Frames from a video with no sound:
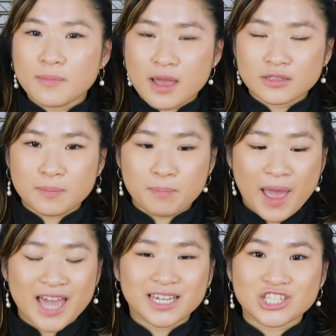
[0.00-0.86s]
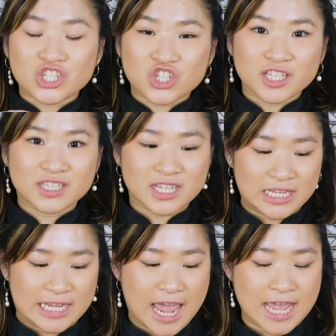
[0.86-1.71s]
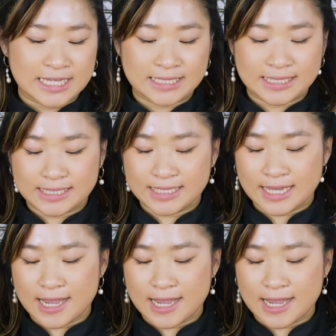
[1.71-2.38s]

amount back just in case